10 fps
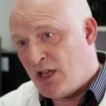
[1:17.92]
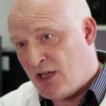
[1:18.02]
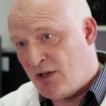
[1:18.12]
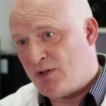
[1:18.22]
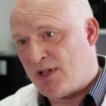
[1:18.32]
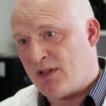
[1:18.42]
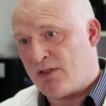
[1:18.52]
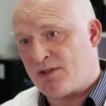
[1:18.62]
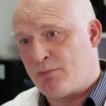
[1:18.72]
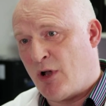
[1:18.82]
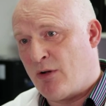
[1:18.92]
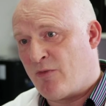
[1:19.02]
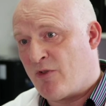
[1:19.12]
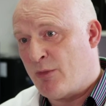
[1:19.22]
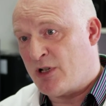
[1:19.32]
using the sperm
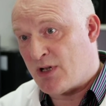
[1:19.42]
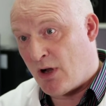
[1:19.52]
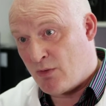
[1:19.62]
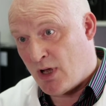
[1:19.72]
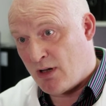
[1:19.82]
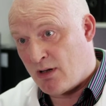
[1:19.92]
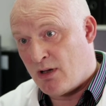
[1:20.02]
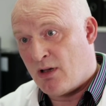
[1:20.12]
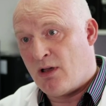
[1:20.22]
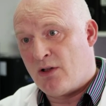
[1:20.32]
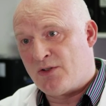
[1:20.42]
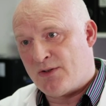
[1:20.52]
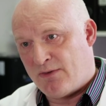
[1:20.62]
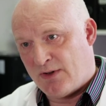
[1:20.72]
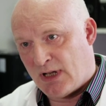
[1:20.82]
from a donor
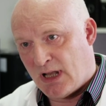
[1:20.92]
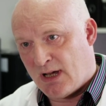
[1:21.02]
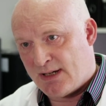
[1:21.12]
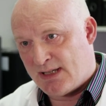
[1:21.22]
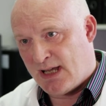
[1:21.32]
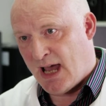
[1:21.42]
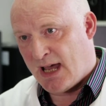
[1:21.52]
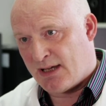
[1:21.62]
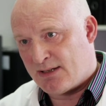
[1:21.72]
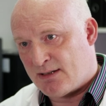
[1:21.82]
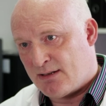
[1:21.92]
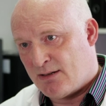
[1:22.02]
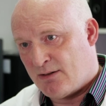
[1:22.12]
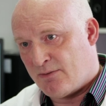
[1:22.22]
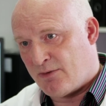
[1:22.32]
to fertilise the eggs
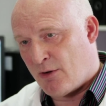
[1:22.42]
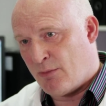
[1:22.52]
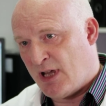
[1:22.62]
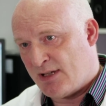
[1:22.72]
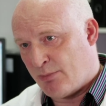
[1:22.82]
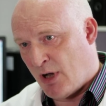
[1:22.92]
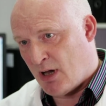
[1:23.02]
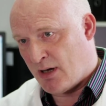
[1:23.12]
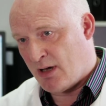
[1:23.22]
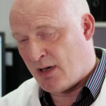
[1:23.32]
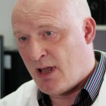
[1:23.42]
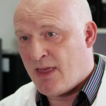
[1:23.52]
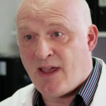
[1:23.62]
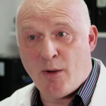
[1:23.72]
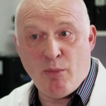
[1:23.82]
from his partner.
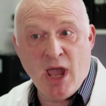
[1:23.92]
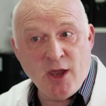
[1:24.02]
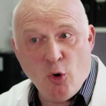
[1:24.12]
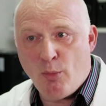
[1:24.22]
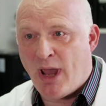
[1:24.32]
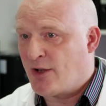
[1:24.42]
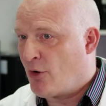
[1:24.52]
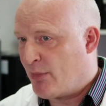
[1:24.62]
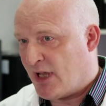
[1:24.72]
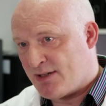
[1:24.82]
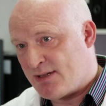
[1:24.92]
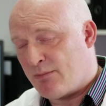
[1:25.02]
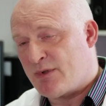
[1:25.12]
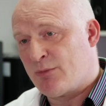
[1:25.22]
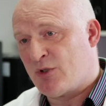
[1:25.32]
That may or may not be
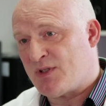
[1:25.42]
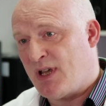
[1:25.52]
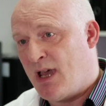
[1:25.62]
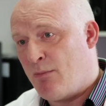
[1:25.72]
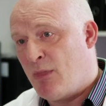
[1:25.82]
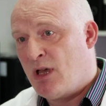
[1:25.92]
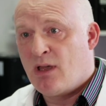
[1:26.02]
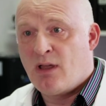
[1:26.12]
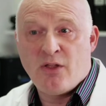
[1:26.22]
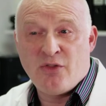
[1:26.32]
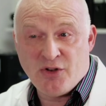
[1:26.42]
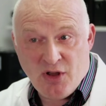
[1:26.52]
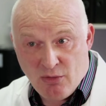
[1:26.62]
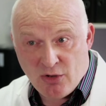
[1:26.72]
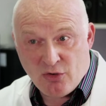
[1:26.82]
acceptable to him. The
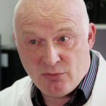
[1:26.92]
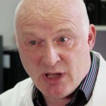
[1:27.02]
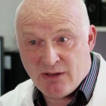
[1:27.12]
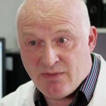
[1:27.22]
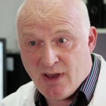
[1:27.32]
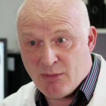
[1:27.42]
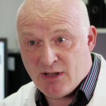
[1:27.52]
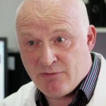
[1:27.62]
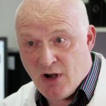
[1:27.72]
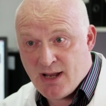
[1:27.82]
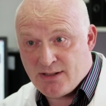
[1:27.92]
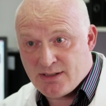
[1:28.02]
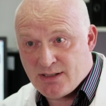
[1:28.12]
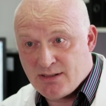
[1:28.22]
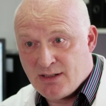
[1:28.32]
donor could be a family
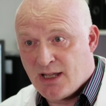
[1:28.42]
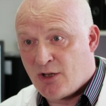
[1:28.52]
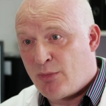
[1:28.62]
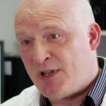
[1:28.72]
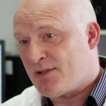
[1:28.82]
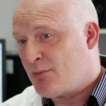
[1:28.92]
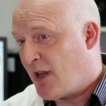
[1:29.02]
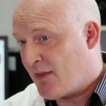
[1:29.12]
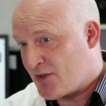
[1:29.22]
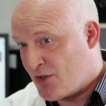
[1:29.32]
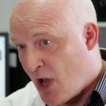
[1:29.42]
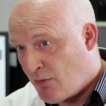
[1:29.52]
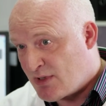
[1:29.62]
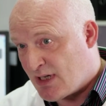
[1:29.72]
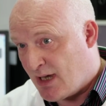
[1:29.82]
friend. It could be somebody that's
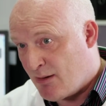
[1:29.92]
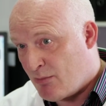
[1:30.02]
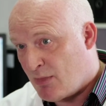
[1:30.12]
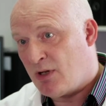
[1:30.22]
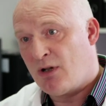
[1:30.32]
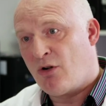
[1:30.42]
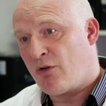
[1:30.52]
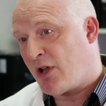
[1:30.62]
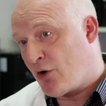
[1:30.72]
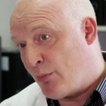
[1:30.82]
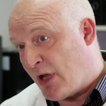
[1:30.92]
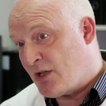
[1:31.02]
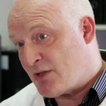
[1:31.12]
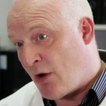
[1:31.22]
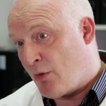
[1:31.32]
known to him or it could be
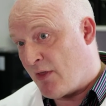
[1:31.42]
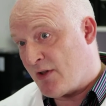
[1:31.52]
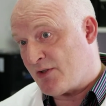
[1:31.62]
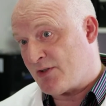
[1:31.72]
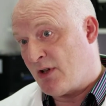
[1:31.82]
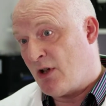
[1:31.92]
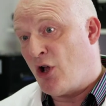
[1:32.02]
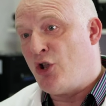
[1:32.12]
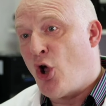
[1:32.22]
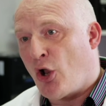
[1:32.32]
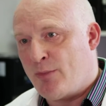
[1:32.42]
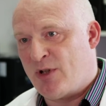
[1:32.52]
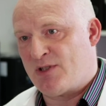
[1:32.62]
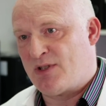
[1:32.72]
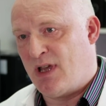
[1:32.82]
a donor that's
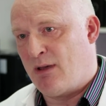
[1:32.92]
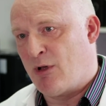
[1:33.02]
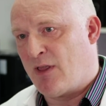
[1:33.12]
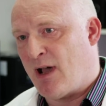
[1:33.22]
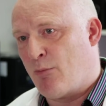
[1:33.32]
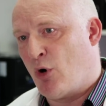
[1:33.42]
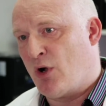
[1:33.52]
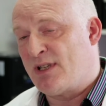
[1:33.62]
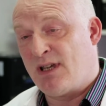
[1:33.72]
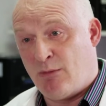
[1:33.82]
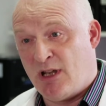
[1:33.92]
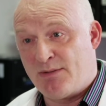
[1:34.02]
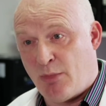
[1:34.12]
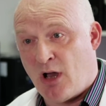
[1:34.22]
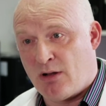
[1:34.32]
anonymous to him at that point, him and
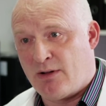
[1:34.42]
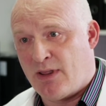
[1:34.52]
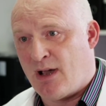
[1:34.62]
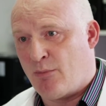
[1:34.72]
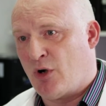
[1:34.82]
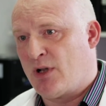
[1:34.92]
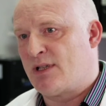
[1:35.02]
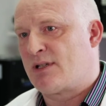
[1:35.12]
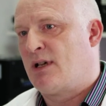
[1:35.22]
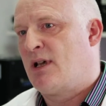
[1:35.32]
his partner at that point,